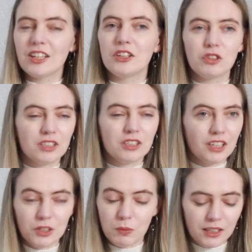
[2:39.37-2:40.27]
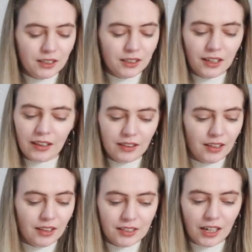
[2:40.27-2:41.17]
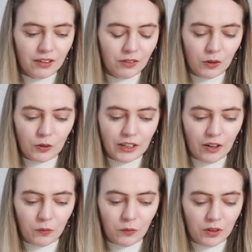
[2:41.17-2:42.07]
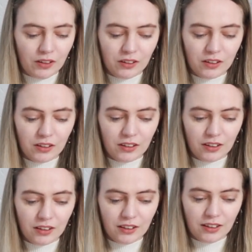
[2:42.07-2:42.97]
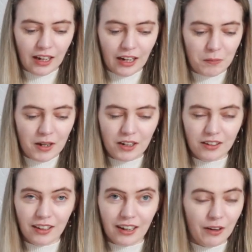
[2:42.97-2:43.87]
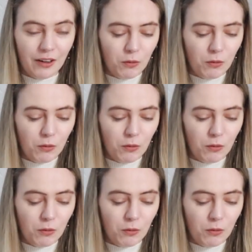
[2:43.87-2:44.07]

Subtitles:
is interesting because we didn't get this kind of a lowdown with the anime that I